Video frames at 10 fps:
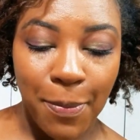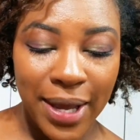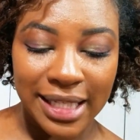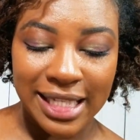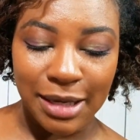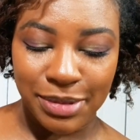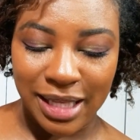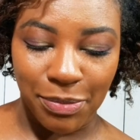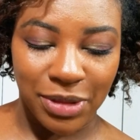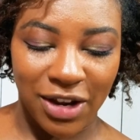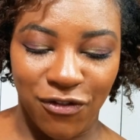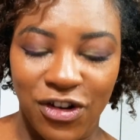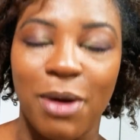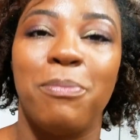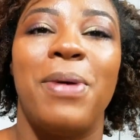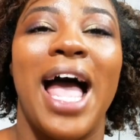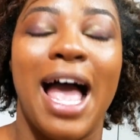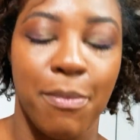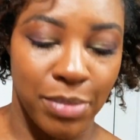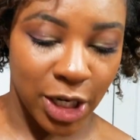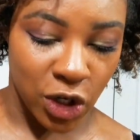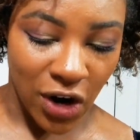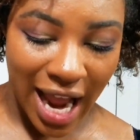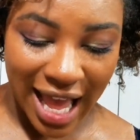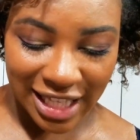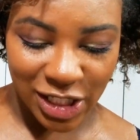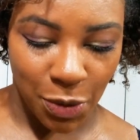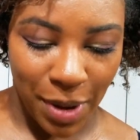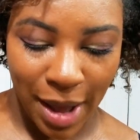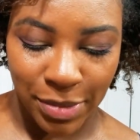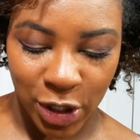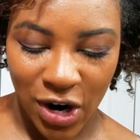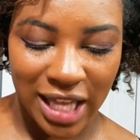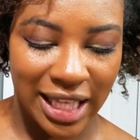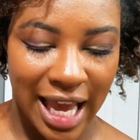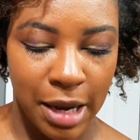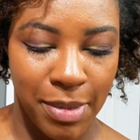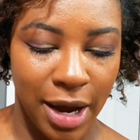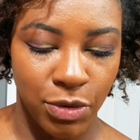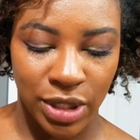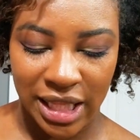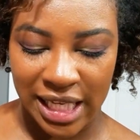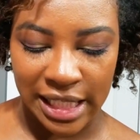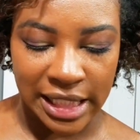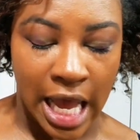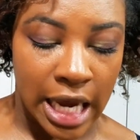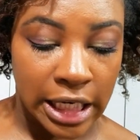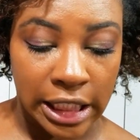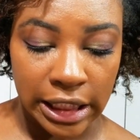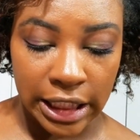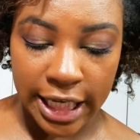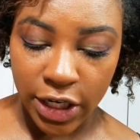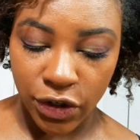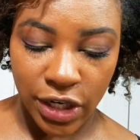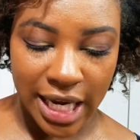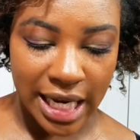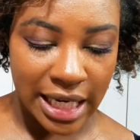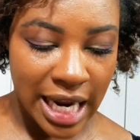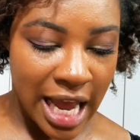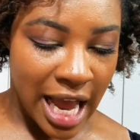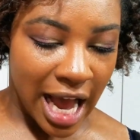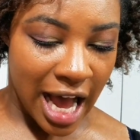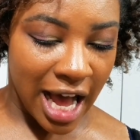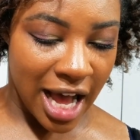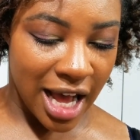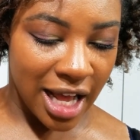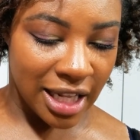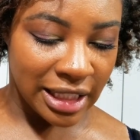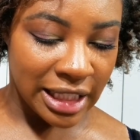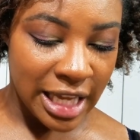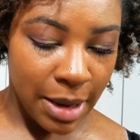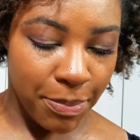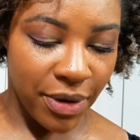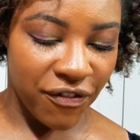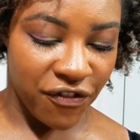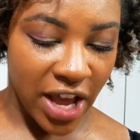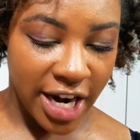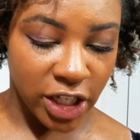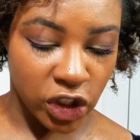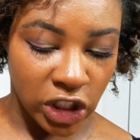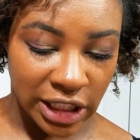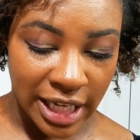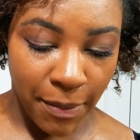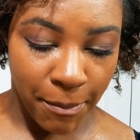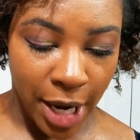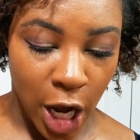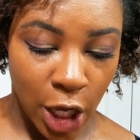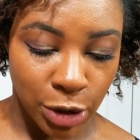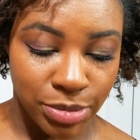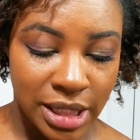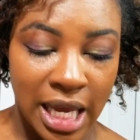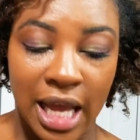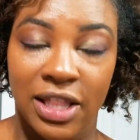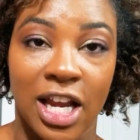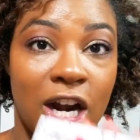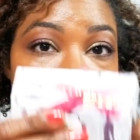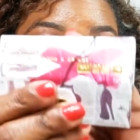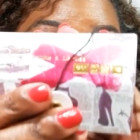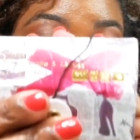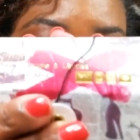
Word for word: picked up something from Pat McGrath. So Pat McGrath came out with these glittering lip fetish lip balms. They are hella